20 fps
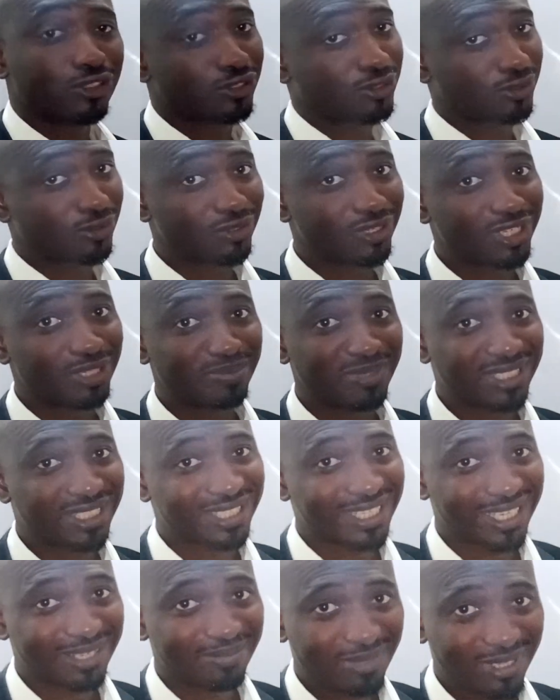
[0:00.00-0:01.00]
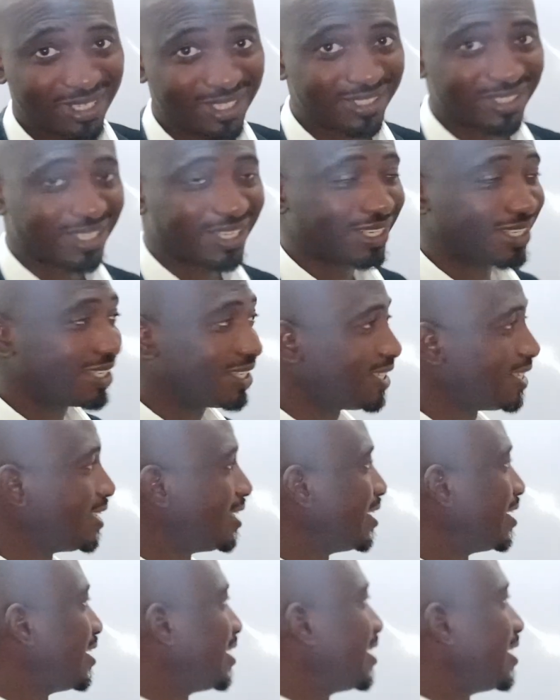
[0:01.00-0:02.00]
truly, Mr. Ebenezer.
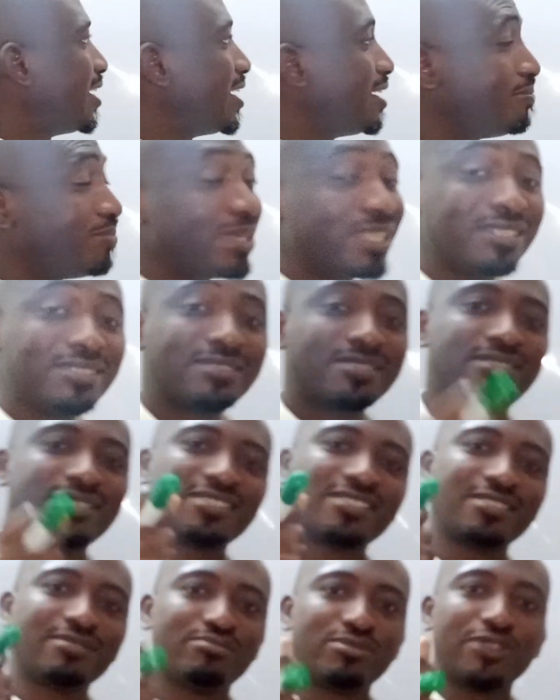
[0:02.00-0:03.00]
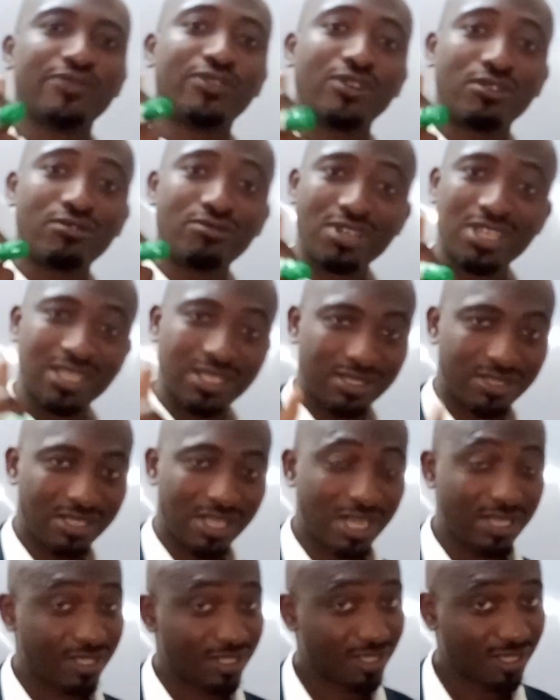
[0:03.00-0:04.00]
Please, before we start
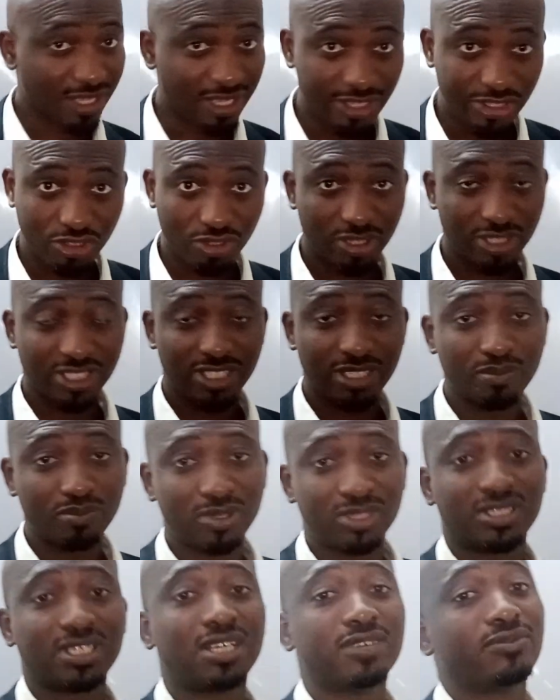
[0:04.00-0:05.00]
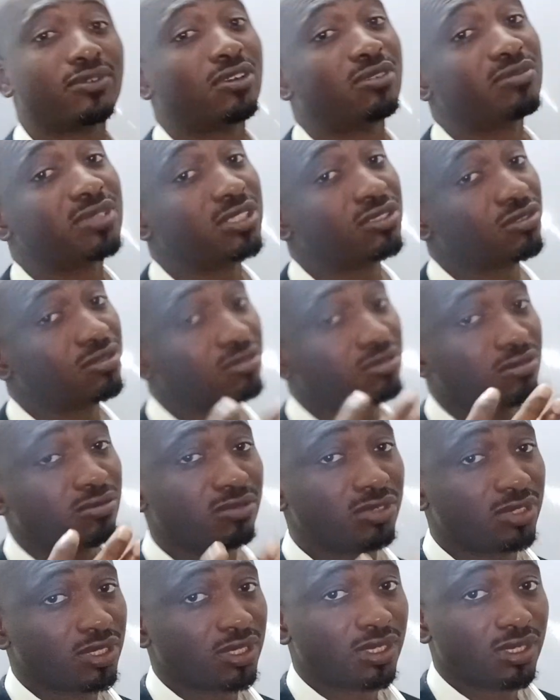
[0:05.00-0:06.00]
this lecture, it's important for me
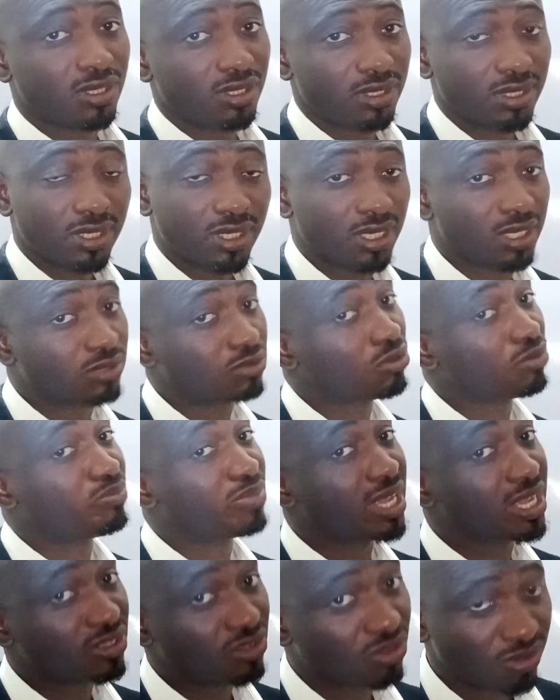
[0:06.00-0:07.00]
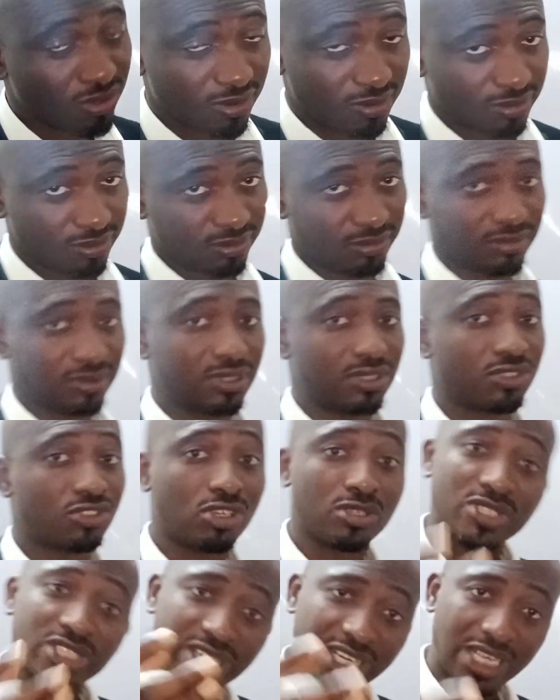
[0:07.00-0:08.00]
to beg you
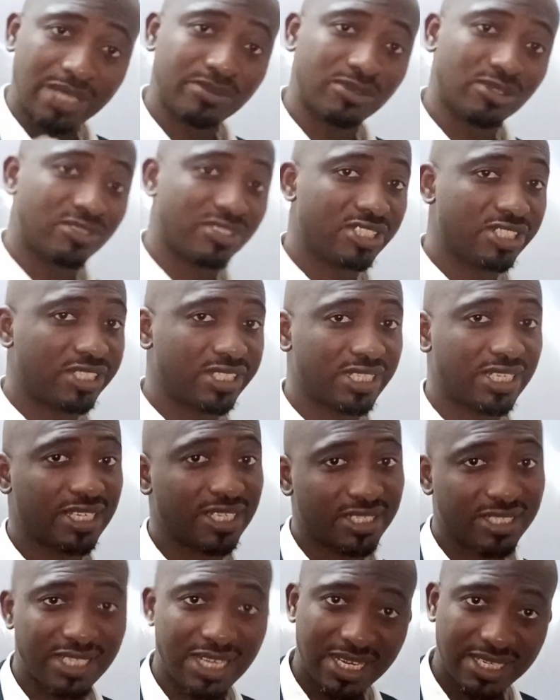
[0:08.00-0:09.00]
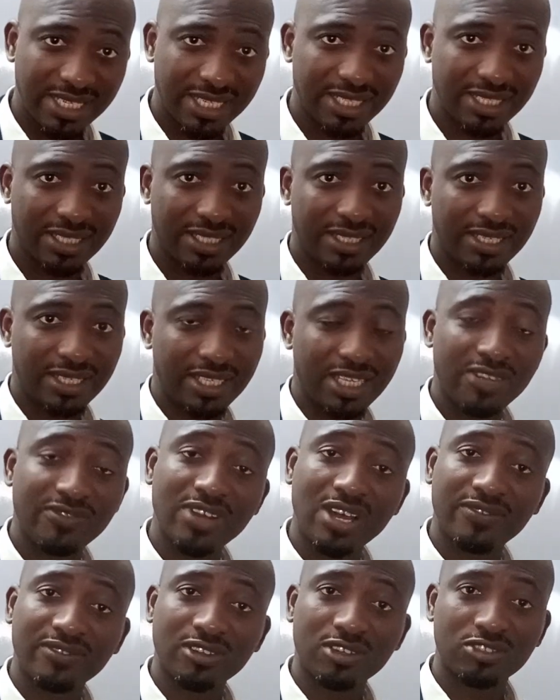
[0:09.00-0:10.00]
subscribe to this channel if you have
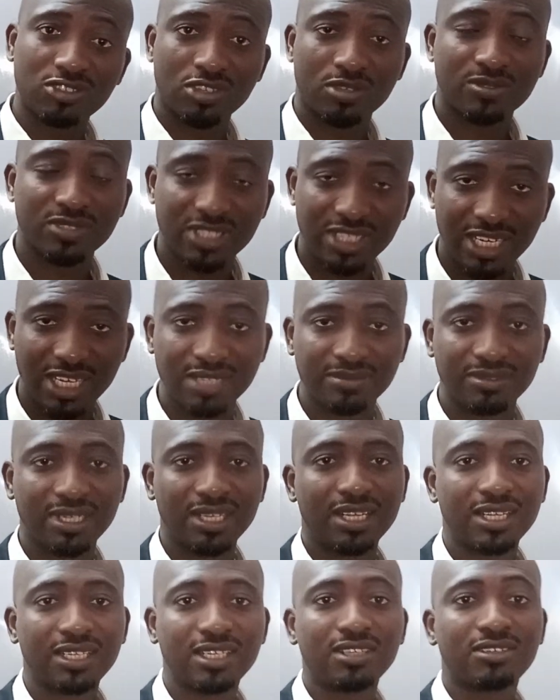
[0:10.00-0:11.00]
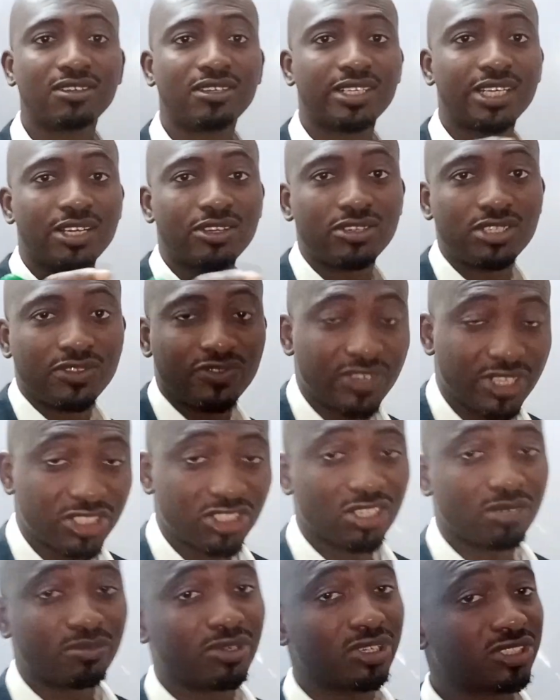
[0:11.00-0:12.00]
not subscribed. Click on that notification
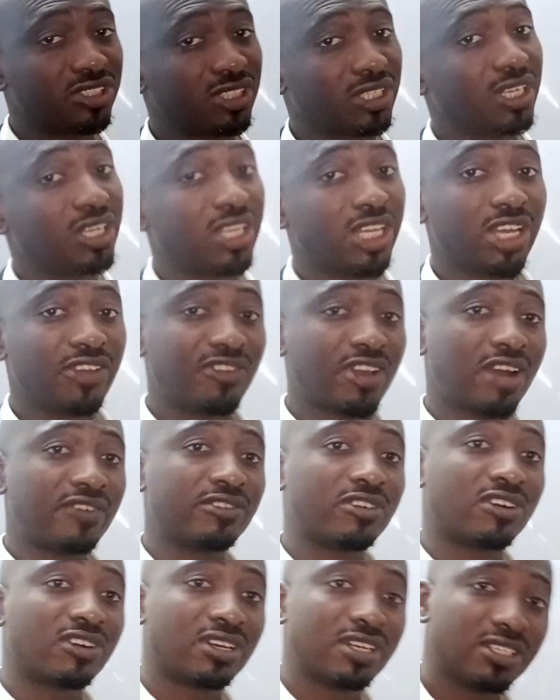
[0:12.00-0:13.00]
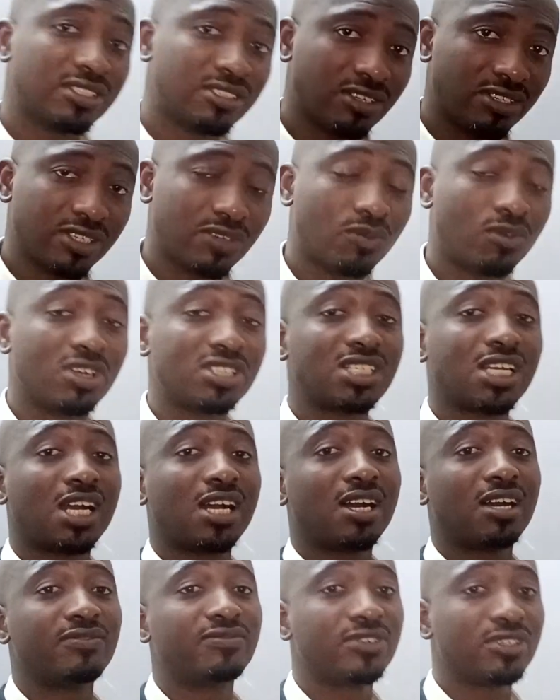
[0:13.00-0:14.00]
button if you have not clicked on it. Watch our
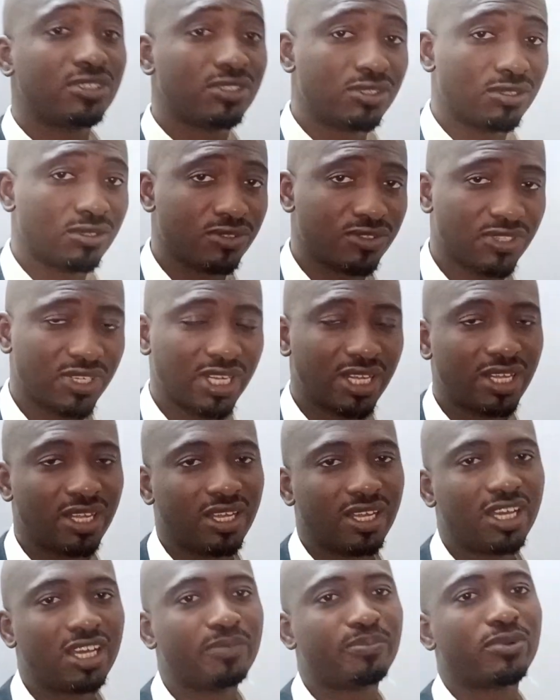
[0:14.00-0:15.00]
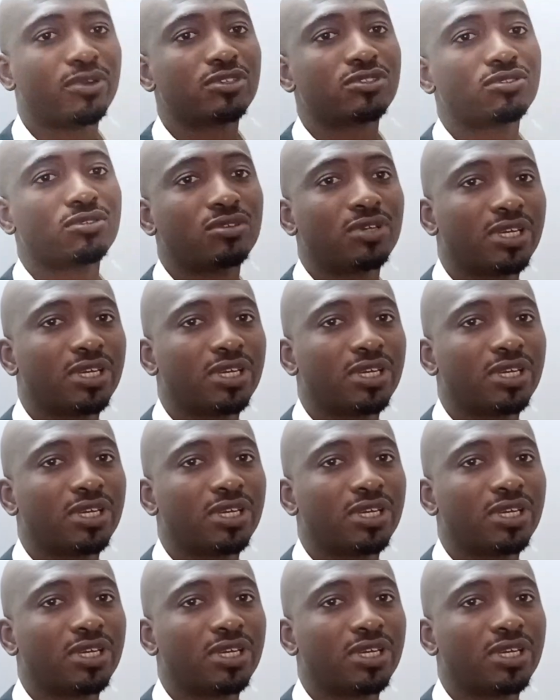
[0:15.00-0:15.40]
videos, help us to